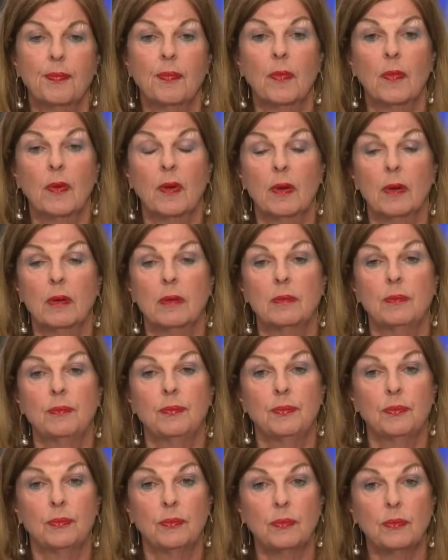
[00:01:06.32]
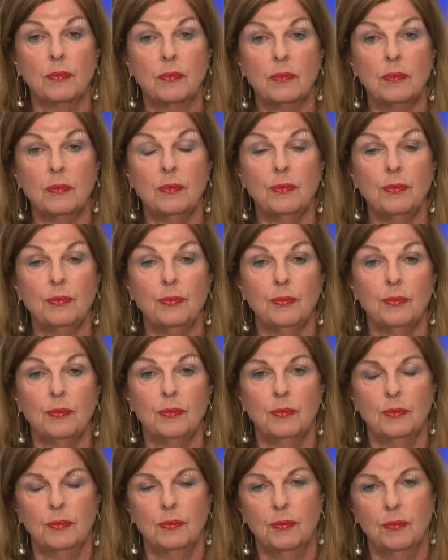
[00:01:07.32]

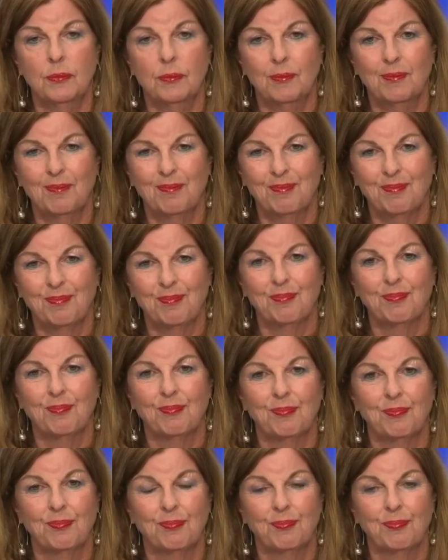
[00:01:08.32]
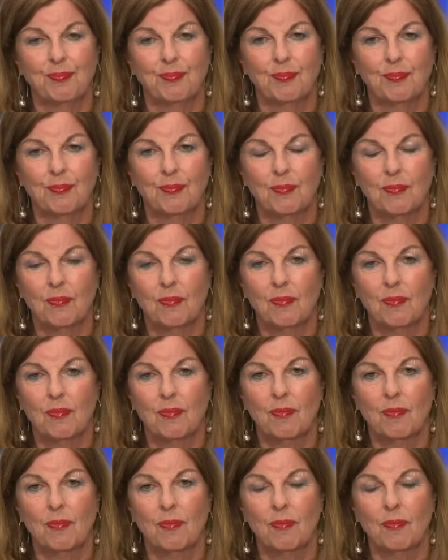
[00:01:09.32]

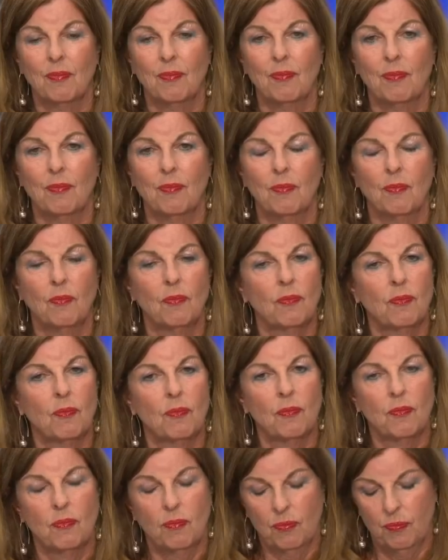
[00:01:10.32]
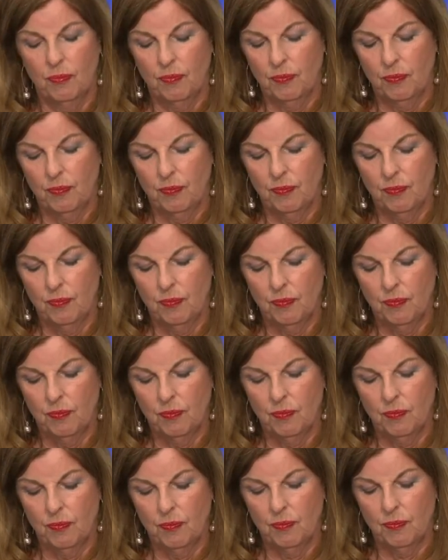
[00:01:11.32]

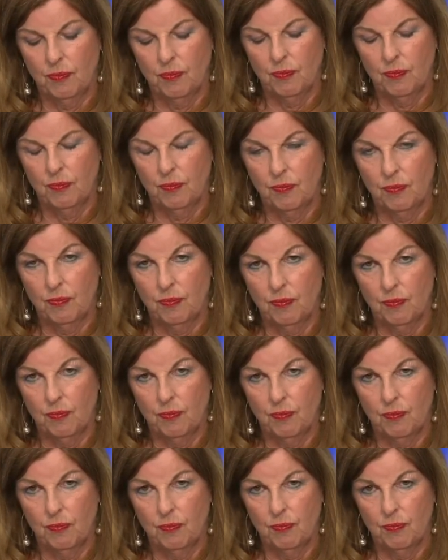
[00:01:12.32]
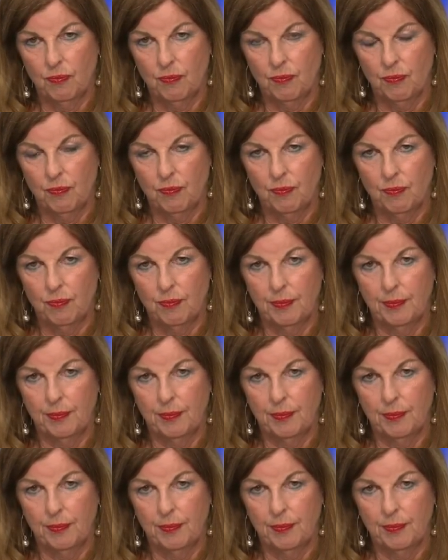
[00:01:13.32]
(silent)